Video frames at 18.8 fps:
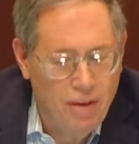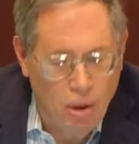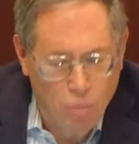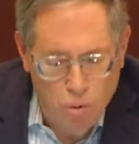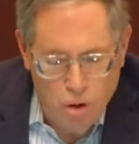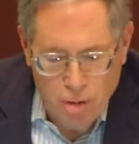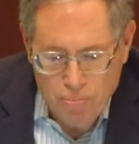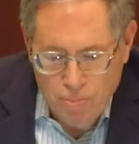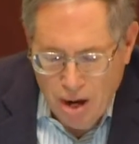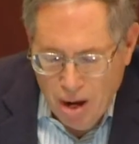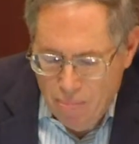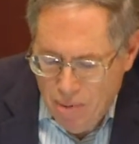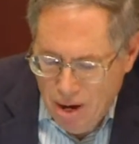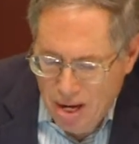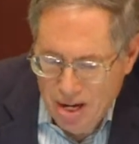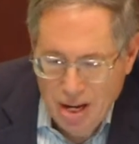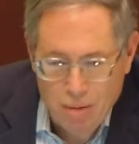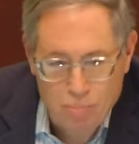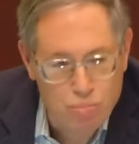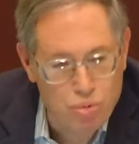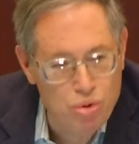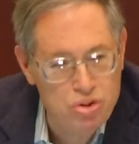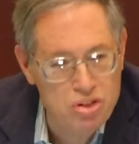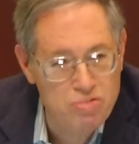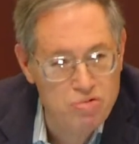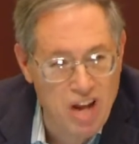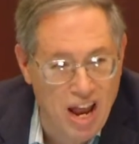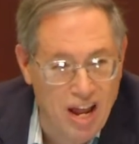work by a man named
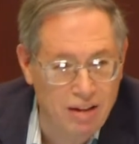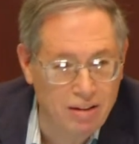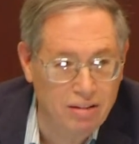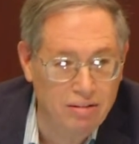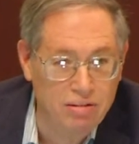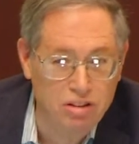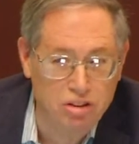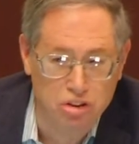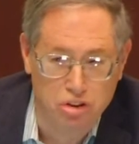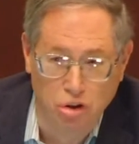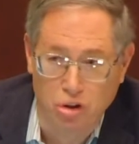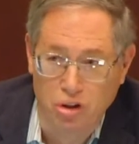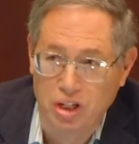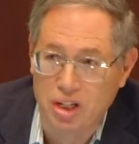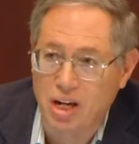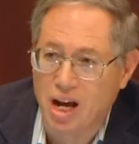Bruce Randall, surely